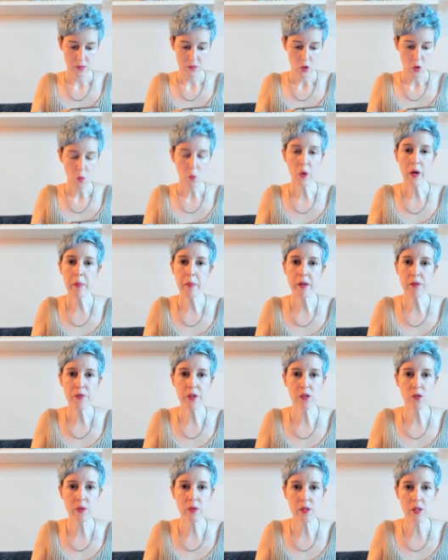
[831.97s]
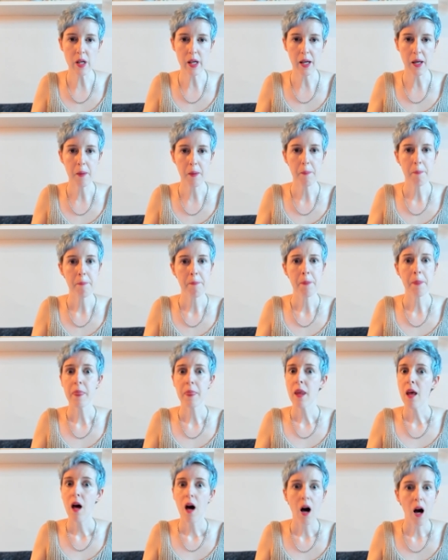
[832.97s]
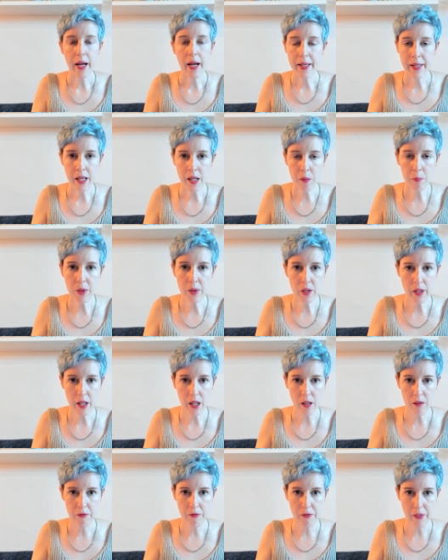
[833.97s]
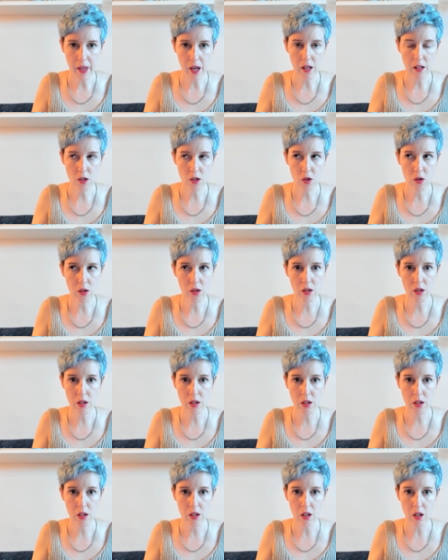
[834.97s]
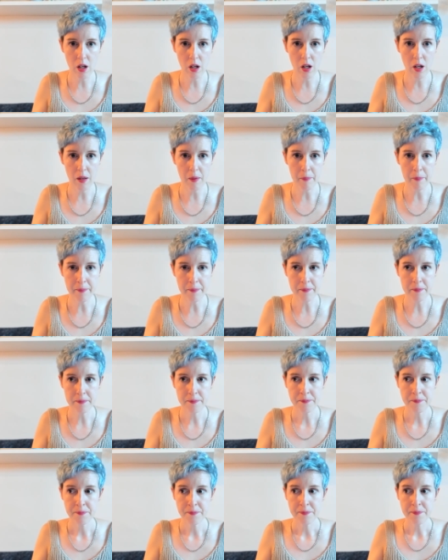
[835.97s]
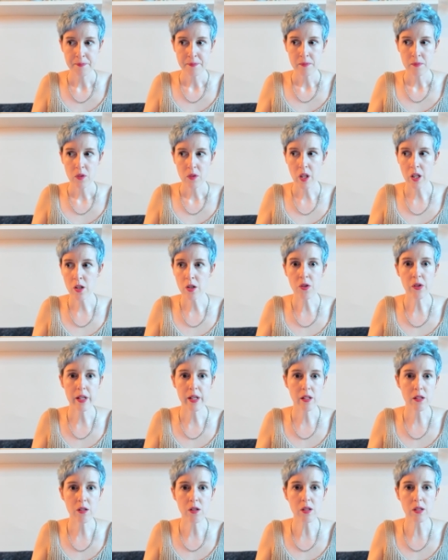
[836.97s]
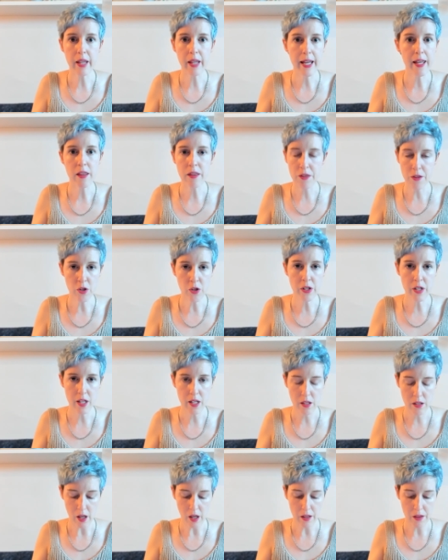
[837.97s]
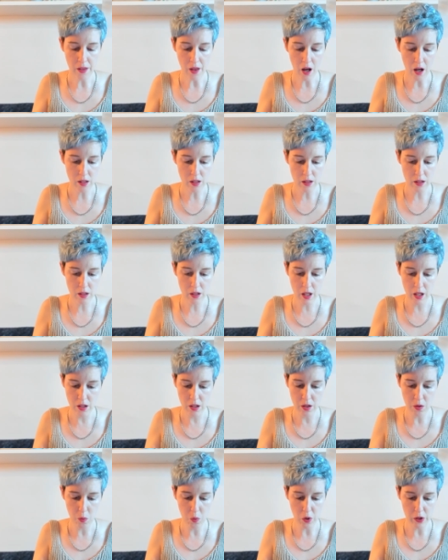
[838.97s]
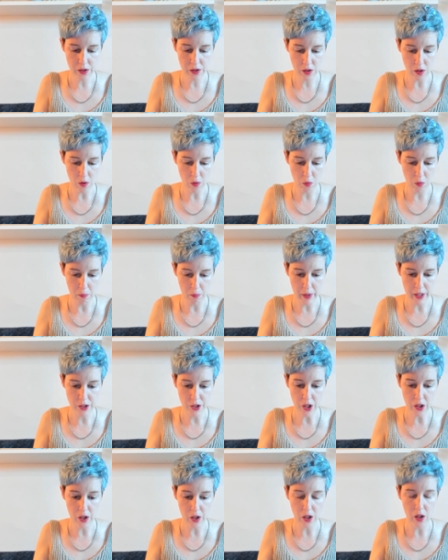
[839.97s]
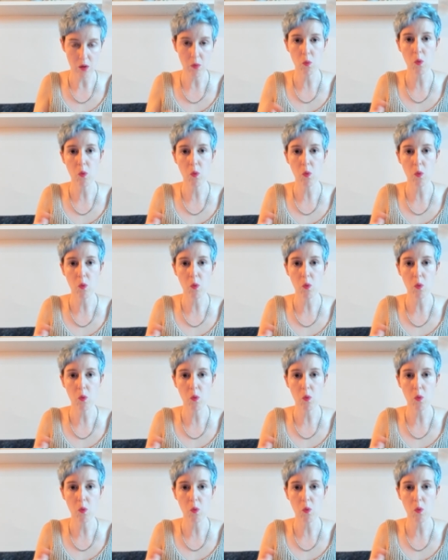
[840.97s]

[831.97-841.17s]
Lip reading: One of my friends was like, I can't believe that you're in your late 30s. I thought that you were so much younger.